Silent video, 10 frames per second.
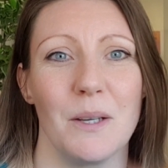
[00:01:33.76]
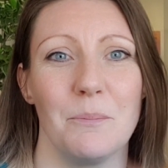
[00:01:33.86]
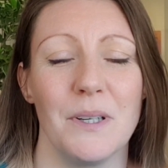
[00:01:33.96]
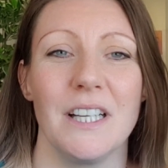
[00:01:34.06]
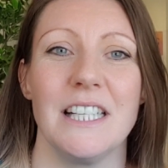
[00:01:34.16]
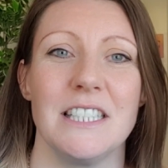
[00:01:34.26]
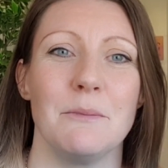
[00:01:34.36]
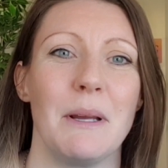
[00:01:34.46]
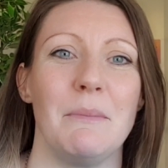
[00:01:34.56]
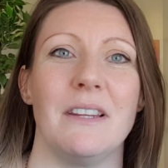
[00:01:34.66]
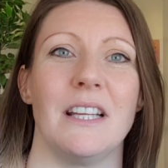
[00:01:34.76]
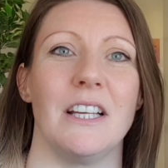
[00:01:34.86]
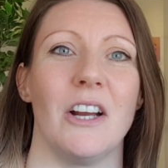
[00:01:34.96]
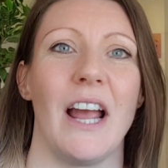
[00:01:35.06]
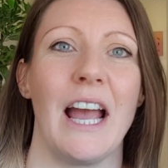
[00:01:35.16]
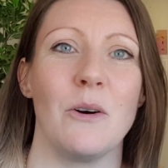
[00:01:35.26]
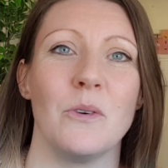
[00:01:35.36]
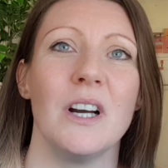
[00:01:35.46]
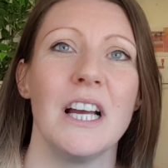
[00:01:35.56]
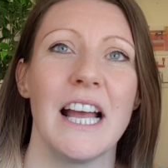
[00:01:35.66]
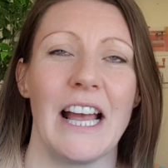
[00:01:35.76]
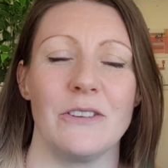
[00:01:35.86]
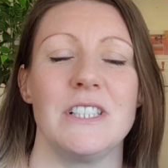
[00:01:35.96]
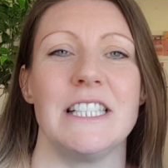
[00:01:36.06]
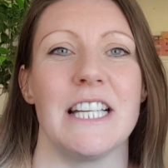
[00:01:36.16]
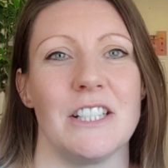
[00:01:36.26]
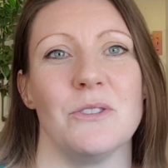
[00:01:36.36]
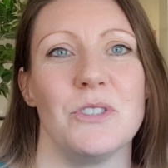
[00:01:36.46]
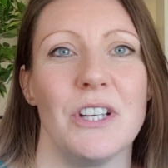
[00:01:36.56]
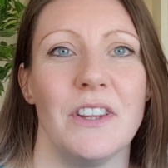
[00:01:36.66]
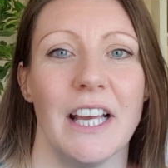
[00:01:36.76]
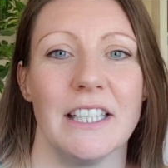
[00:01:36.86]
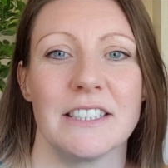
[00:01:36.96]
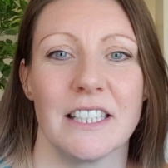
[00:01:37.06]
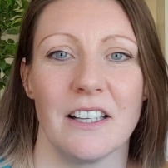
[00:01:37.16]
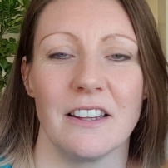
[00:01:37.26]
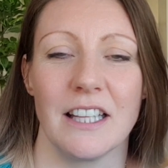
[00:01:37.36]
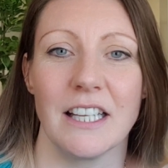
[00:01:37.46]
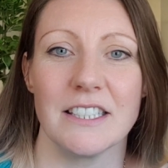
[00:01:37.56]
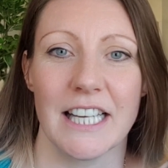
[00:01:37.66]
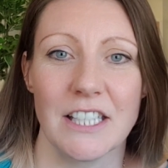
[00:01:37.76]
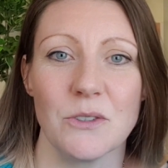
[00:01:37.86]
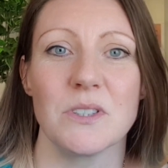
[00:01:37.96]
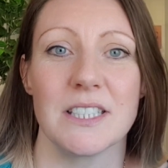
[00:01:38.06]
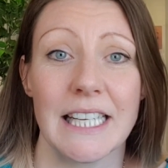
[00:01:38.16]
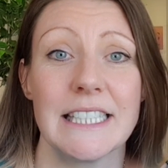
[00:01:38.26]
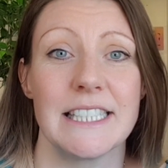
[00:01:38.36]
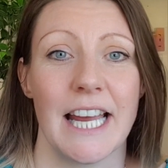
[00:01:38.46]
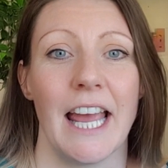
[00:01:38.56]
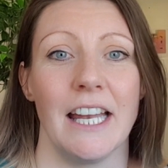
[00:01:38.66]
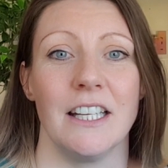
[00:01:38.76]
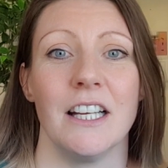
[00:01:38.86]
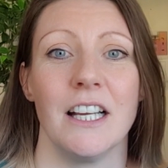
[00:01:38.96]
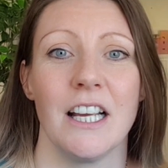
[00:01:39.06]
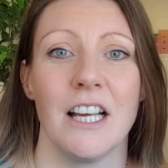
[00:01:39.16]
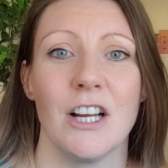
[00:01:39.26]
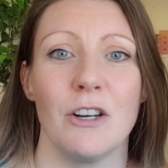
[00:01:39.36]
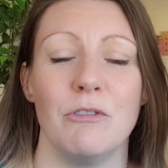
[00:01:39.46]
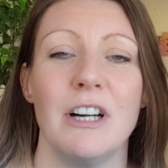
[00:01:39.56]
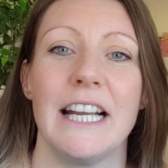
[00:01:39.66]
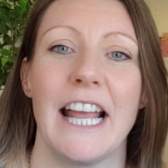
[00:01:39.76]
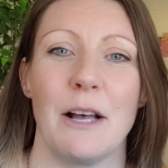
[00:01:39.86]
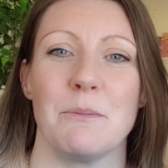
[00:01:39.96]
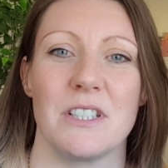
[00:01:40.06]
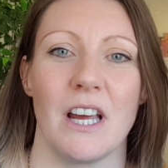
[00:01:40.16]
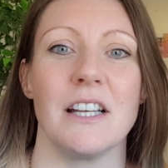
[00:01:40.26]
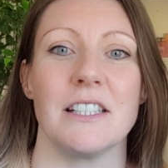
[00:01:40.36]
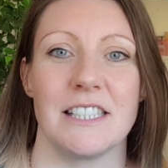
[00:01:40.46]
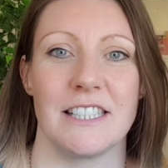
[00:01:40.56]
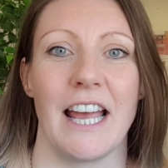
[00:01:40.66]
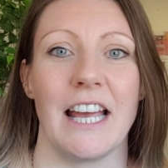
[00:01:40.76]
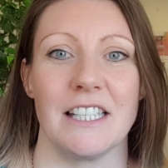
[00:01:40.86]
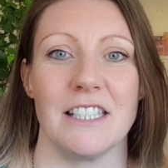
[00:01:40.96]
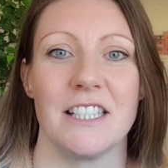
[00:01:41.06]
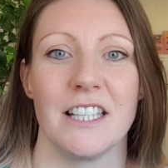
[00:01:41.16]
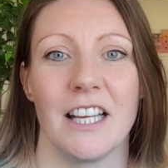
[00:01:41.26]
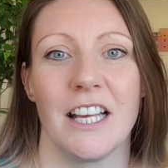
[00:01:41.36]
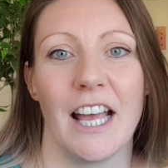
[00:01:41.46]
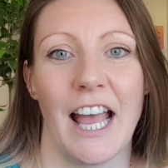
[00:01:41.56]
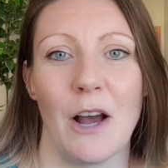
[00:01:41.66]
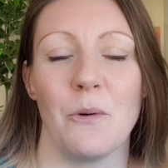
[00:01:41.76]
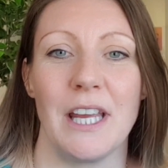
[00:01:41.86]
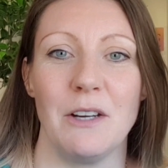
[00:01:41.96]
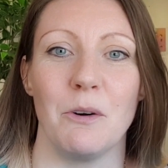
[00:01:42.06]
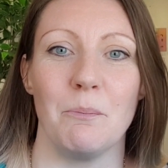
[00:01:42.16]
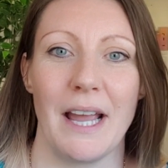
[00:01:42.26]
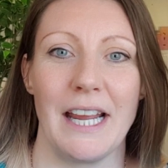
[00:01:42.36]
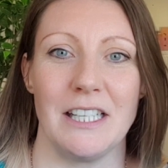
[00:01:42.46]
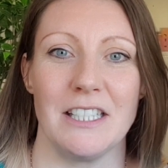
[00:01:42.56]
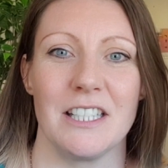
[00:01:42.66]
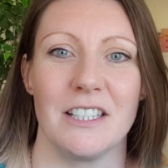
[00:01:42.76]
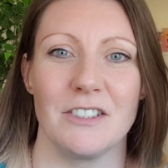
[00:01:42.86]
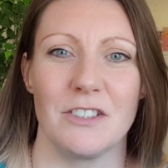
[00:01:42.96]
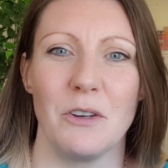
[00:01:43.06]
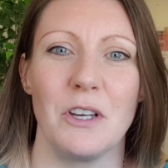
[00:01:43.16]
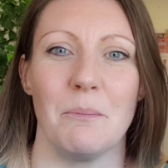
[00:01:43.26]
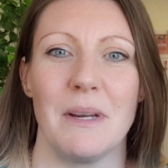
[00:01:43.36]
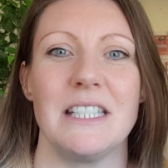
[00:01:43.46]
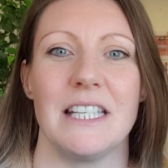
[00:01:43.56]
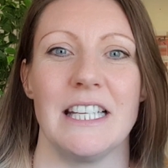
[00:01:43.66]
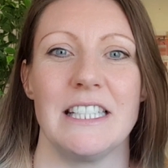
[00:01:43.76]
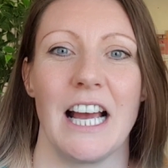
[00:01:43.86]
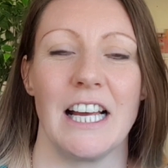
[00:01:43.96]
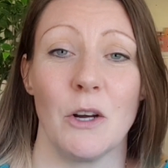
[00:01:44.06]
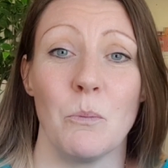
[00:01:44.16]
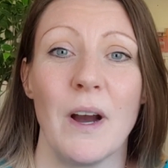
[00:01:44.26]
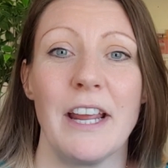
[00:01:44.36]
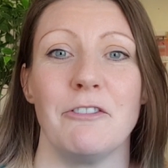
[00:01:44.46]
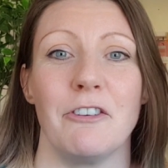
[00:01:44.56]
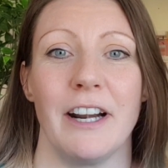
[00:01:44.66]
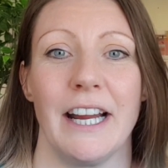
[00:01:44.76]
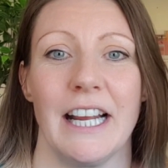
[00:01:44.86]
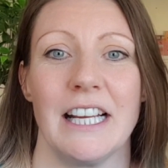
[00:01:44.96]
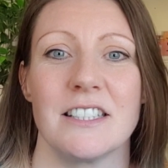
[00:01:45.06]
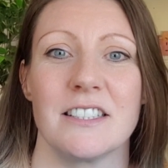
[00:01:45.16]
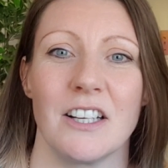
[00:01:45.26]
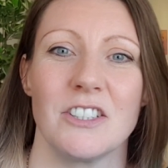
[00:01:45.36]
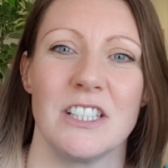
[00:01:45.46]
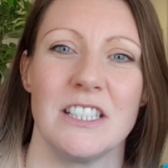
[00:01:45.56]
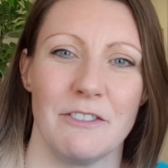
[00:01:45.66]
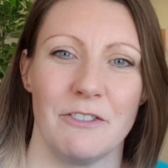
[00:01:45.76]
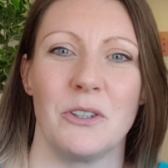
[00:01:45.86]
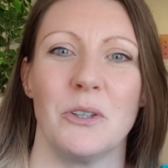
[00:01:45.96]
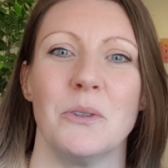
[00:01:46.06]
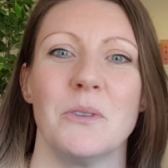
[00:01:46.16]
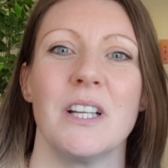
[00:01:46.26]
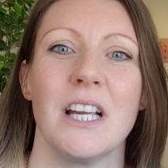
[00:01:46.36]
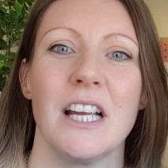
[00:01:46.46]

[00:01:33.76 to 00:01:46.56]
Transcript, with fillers: But it did make me think, you know, how, how did Daniel do this? And I think Daniel 6.10 really helps to understand how he remained so committed and unwavering in such a difficult